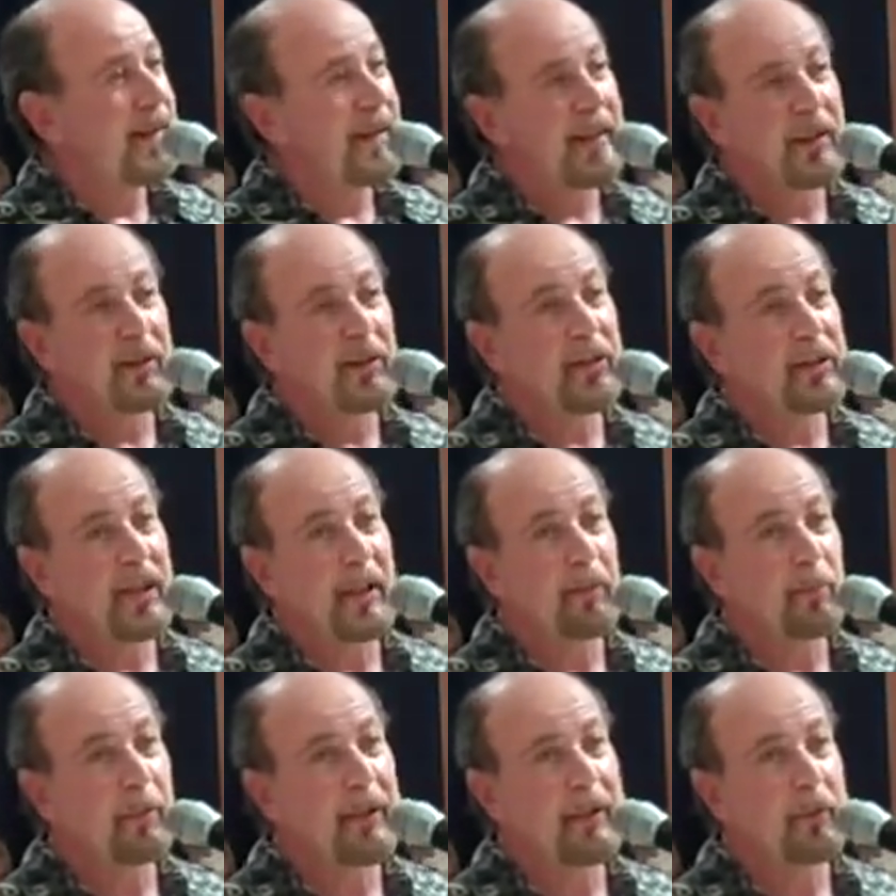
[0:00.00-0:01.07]
his
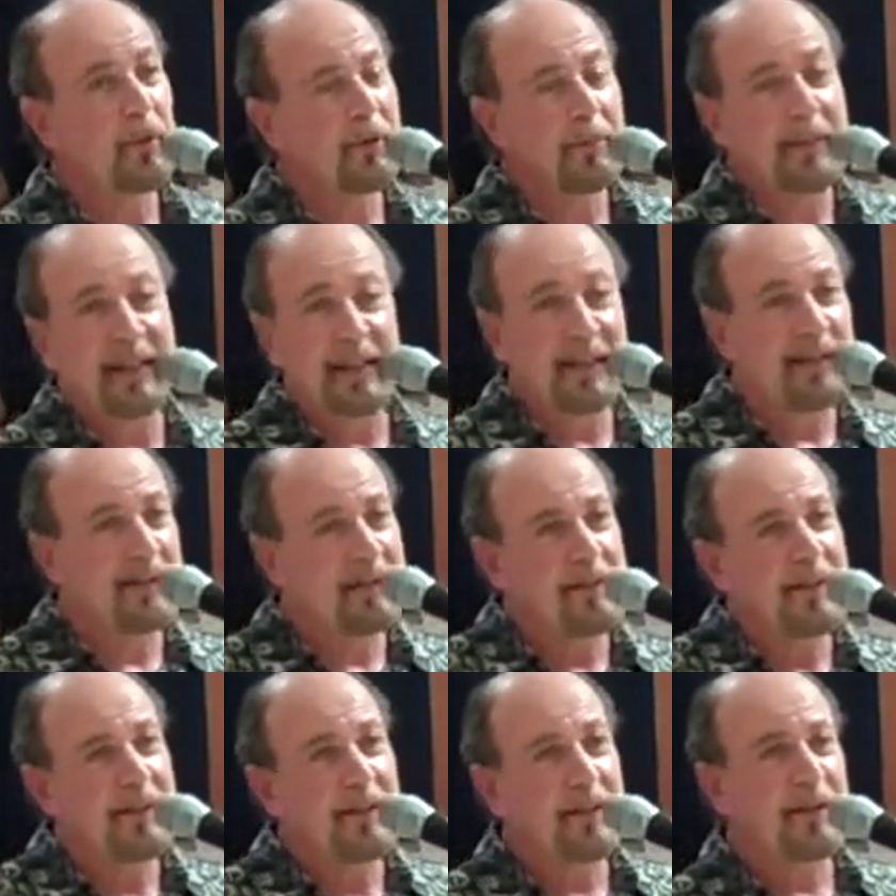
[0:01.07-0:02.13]
son played with me,
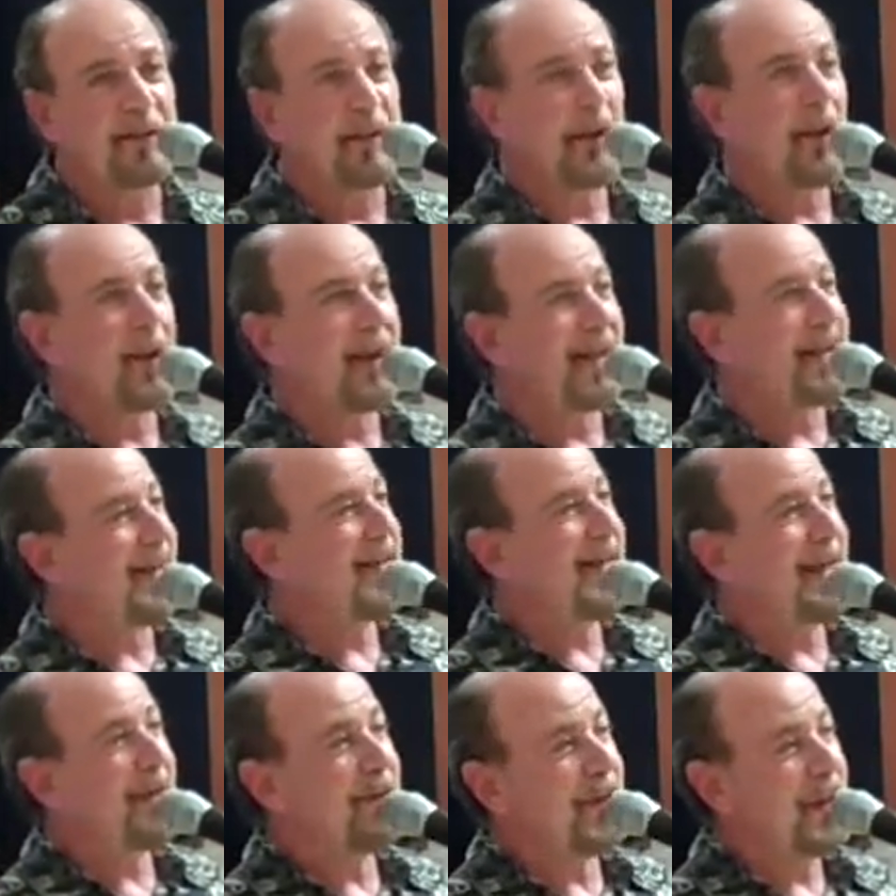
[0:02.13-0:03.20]
even though I didn't
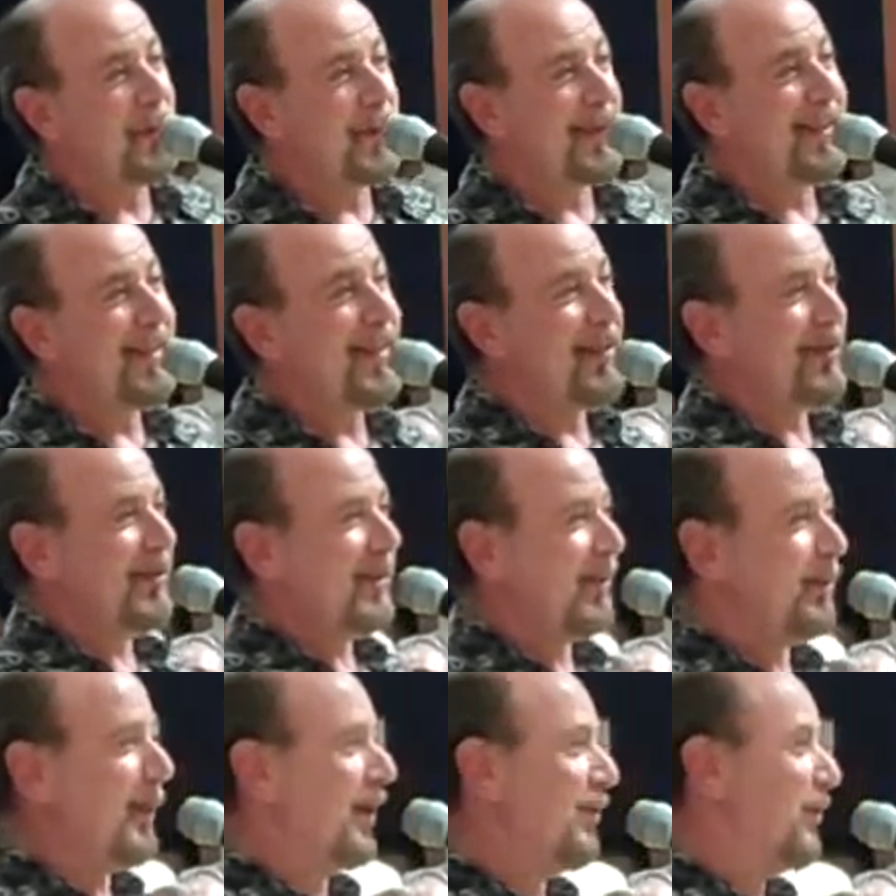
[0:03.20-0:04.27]
have anywhere near the
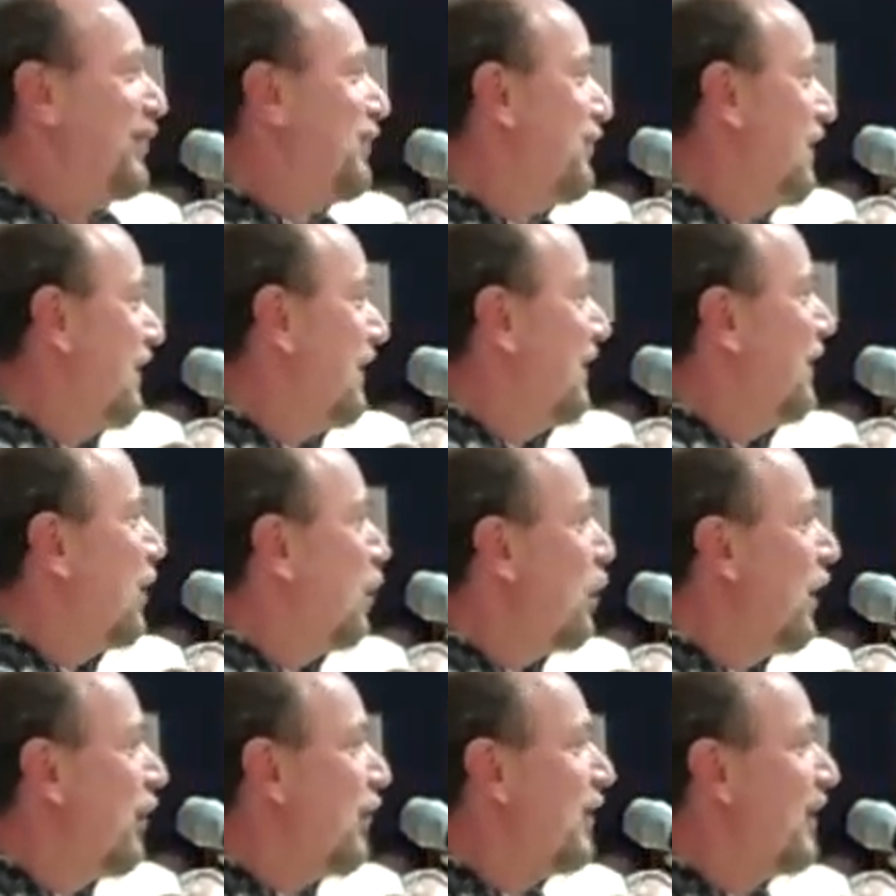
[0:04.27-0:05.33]
amount of
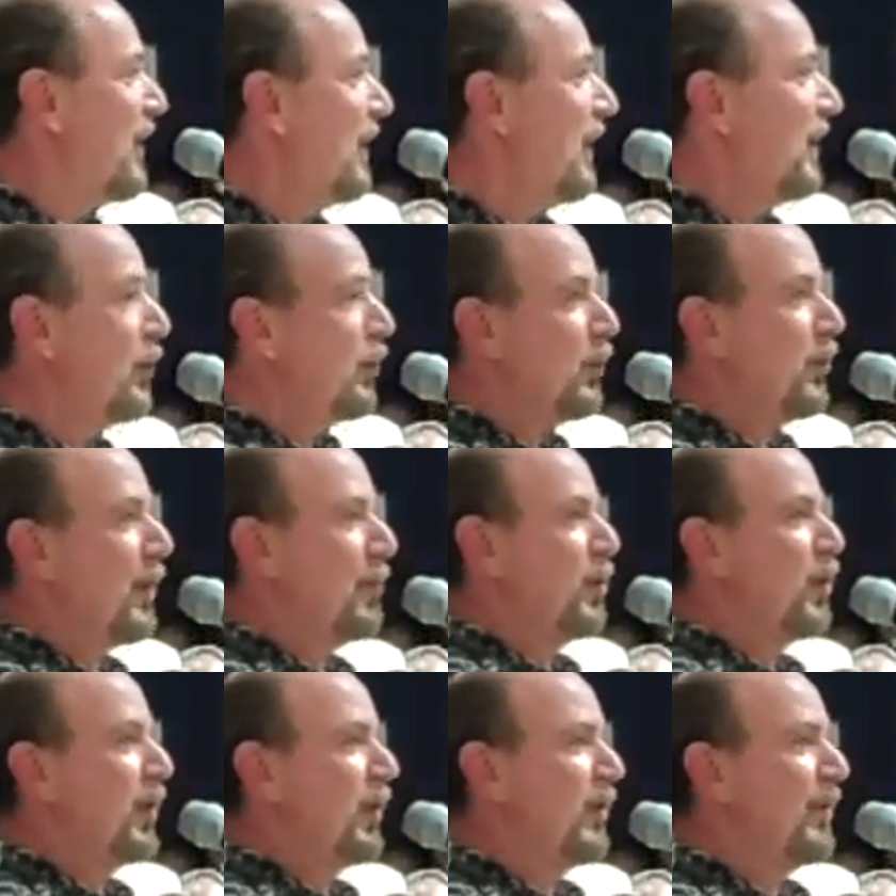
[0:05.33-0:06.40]
wealth that he grew up
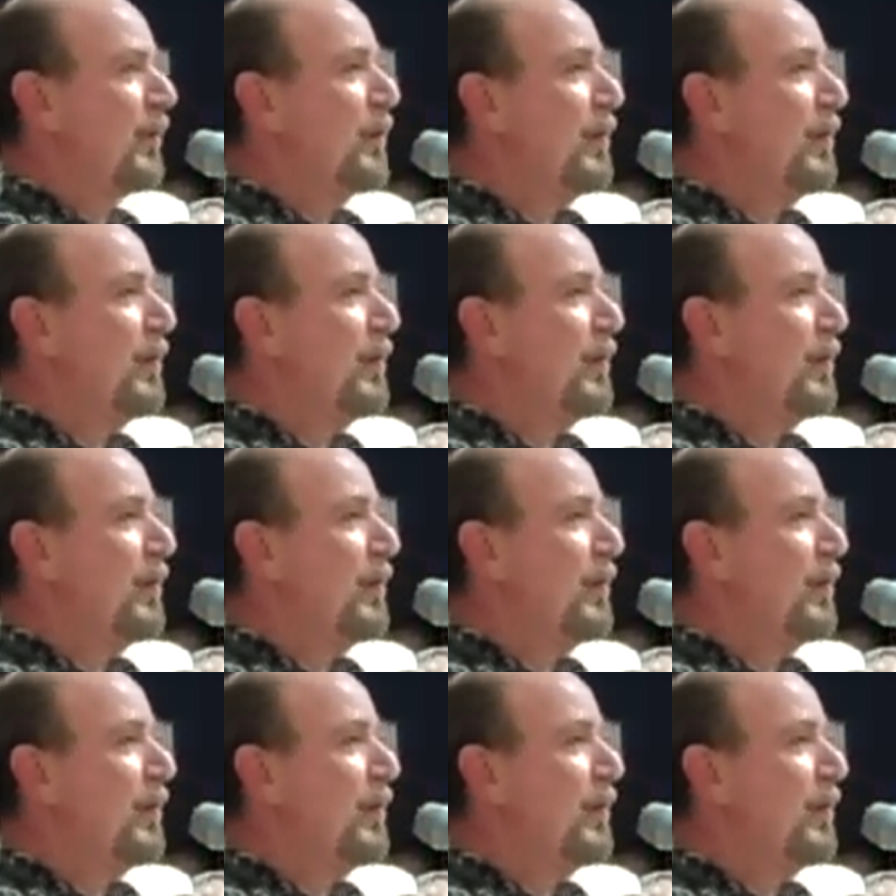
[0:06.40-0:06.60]
with.